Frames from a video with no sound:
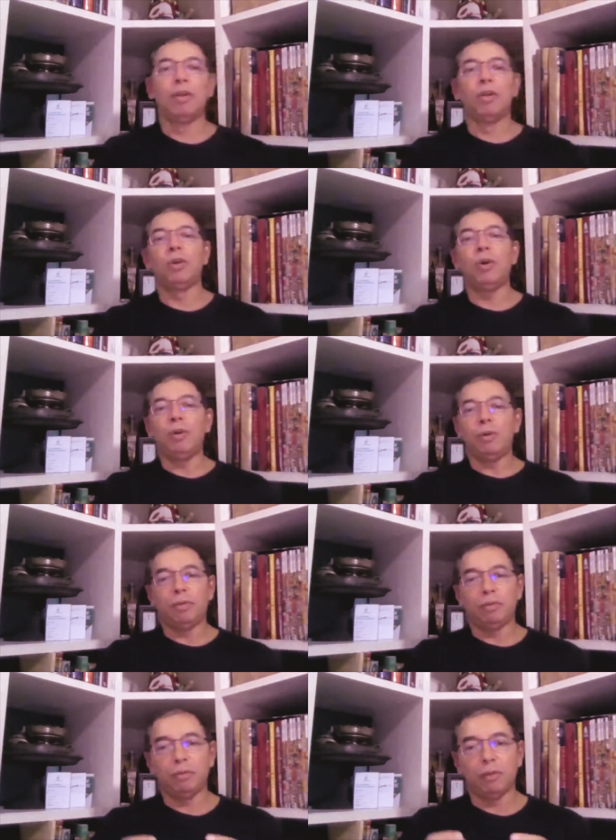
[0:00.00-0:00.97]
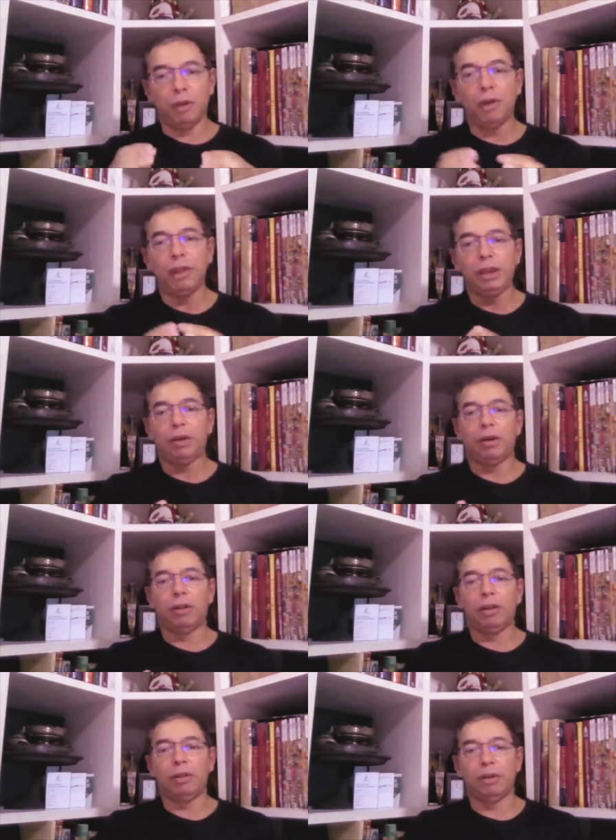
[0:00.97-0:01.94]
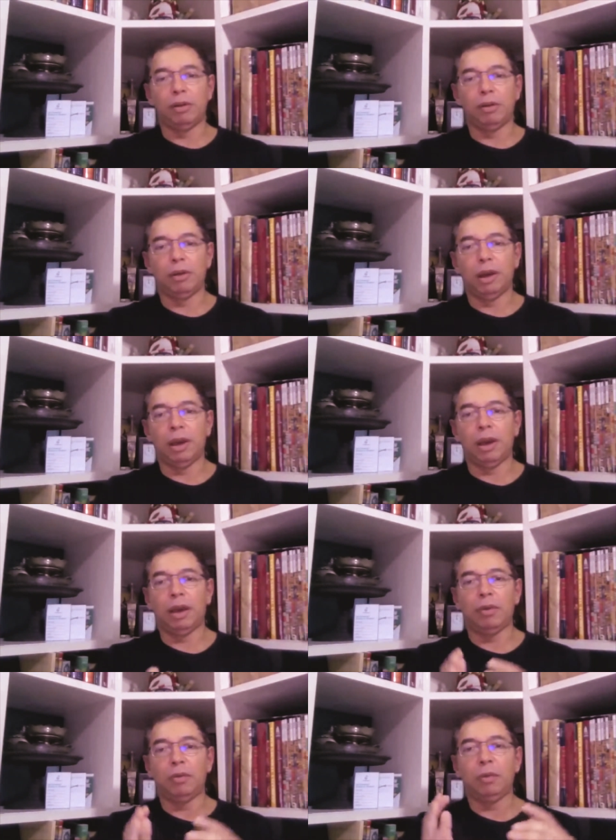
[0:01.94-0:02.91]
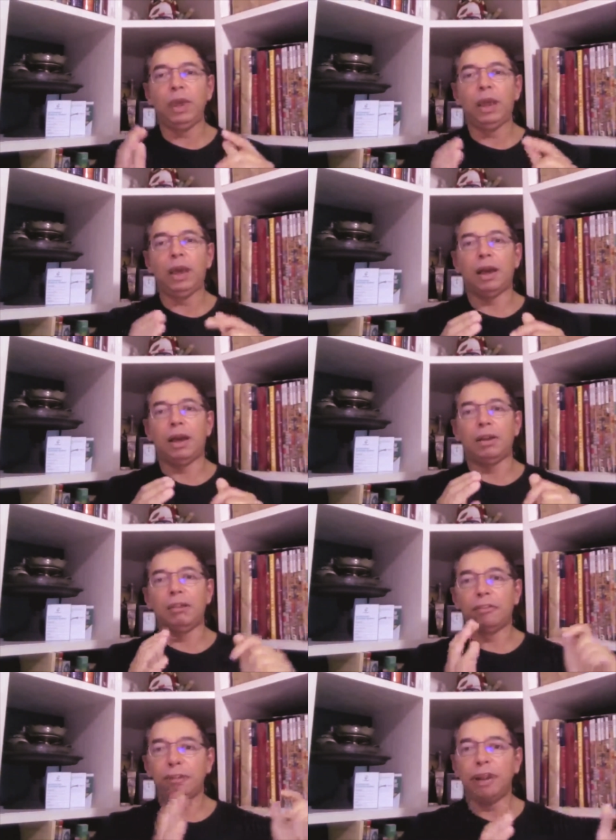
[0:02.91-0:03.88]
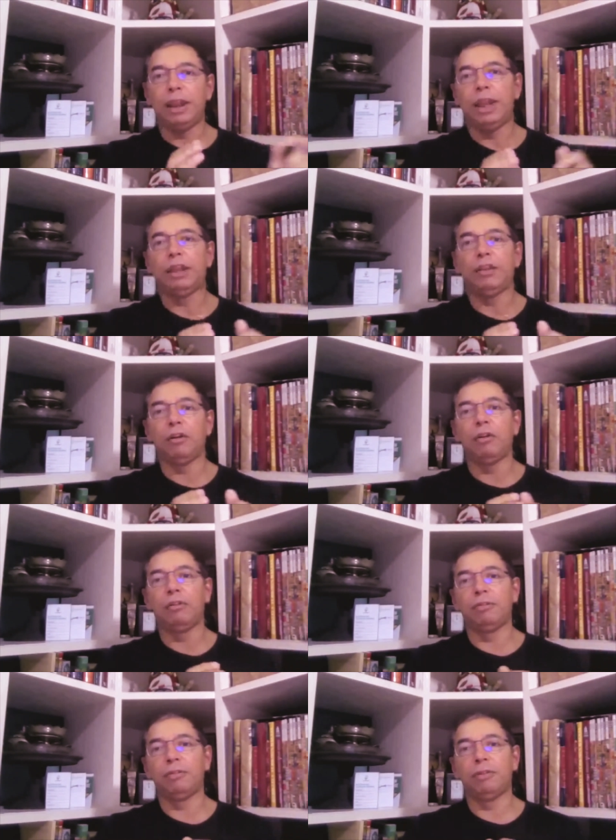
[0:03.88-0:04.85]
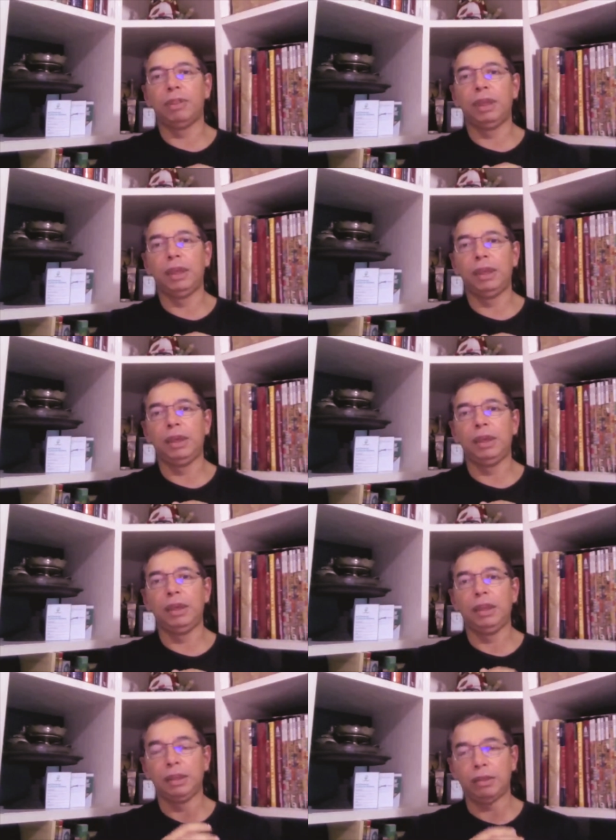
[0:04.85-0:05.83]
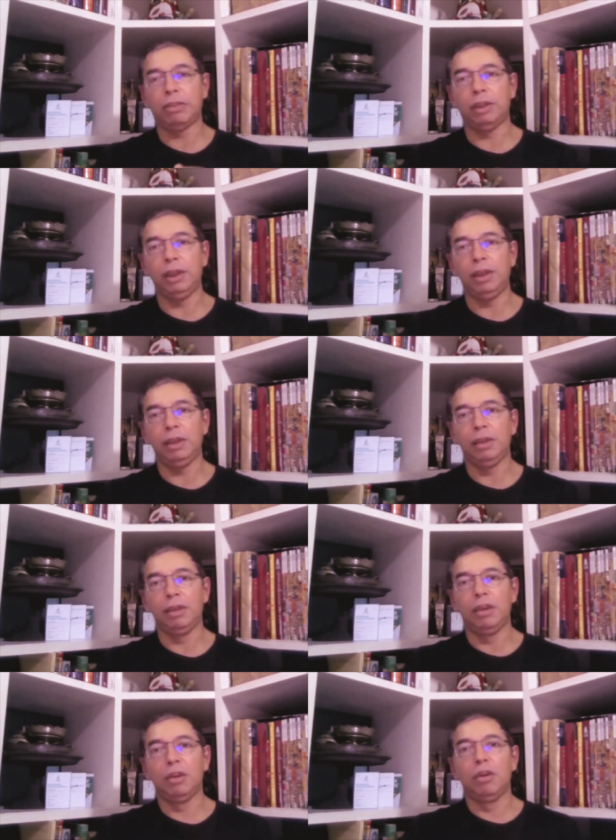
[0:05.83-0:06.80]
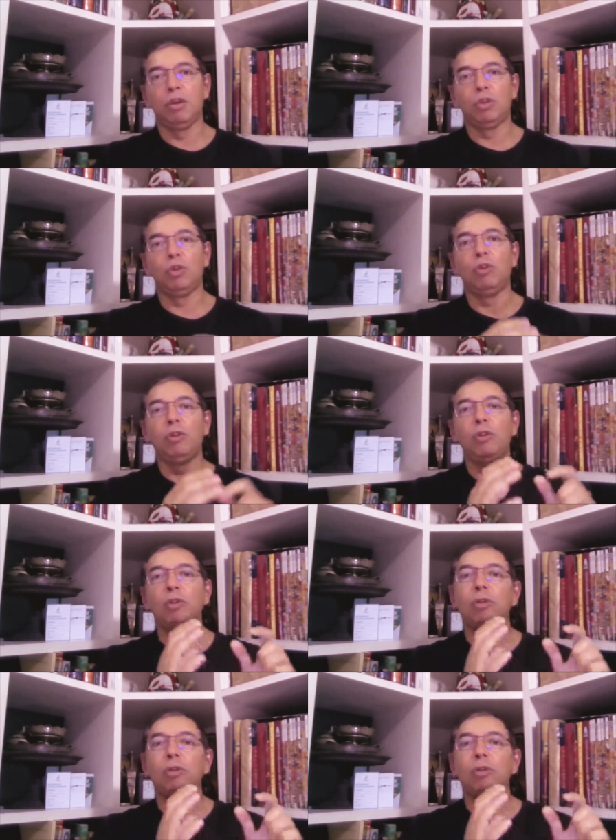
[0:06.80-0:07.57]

So all in all, uh, we are the front end of the industry to